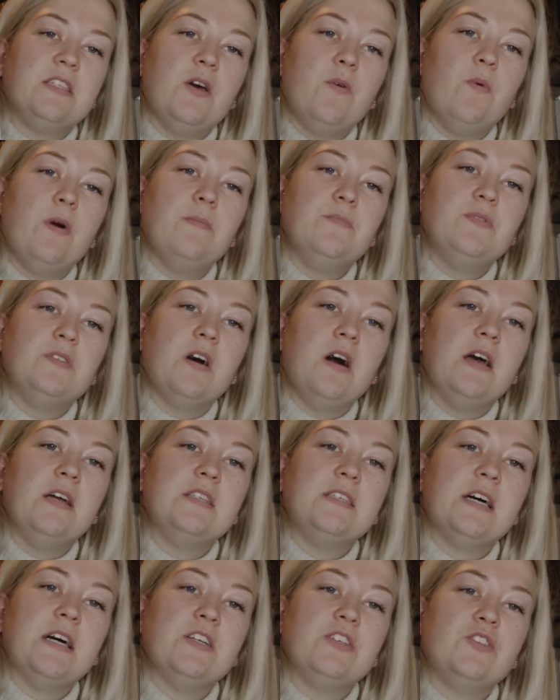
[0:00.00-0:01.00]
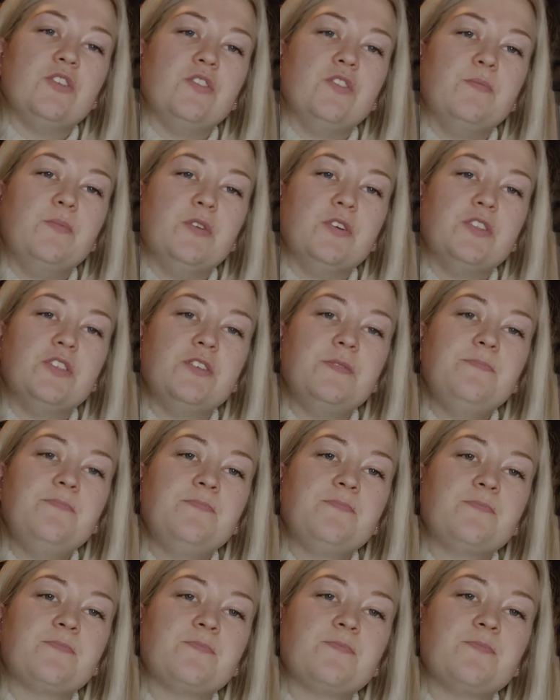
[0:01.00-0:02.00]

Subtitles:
their website attached on the bottom.